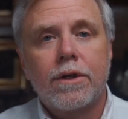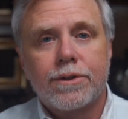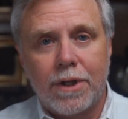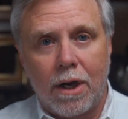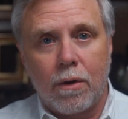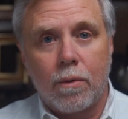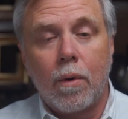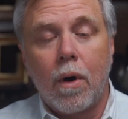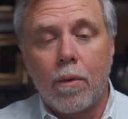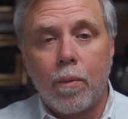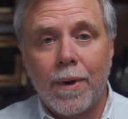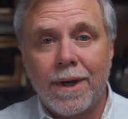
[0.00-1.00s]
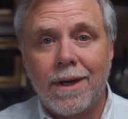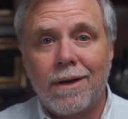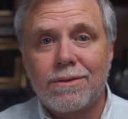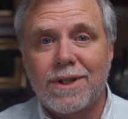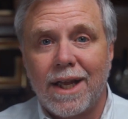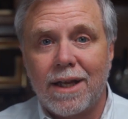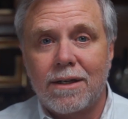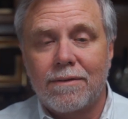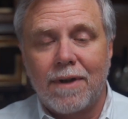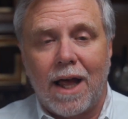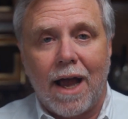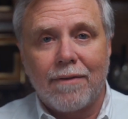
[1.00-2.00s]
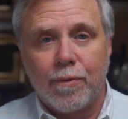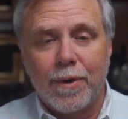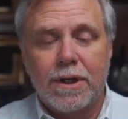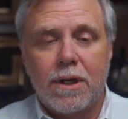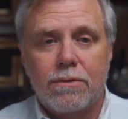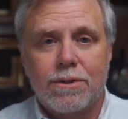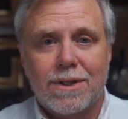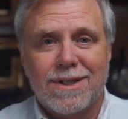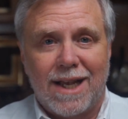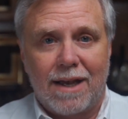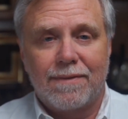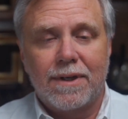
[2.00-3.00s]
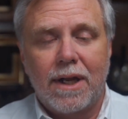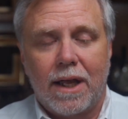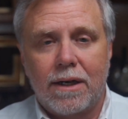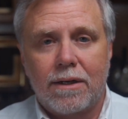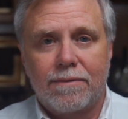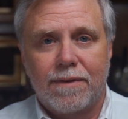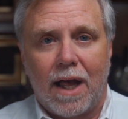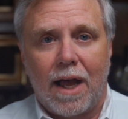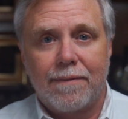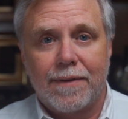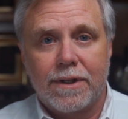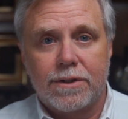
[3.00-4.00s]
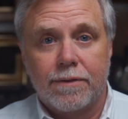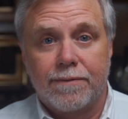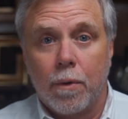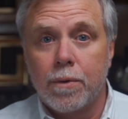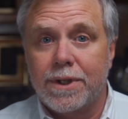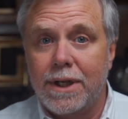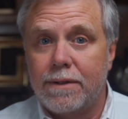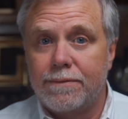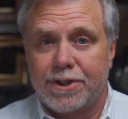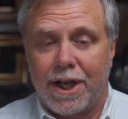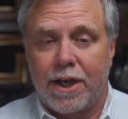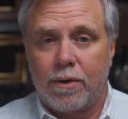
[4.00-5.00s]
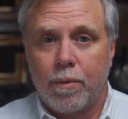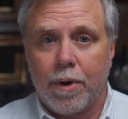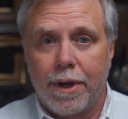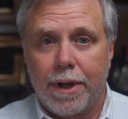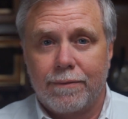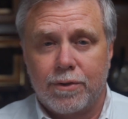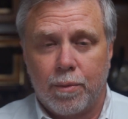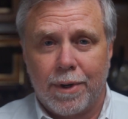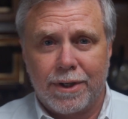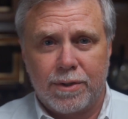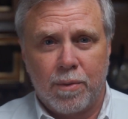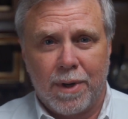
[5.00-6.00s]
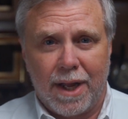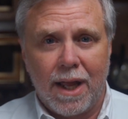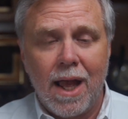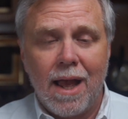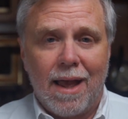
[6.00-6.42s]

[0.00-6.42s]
So, Windows end-of-life, Windows 7 end-of-life is the 14th of January of 2020.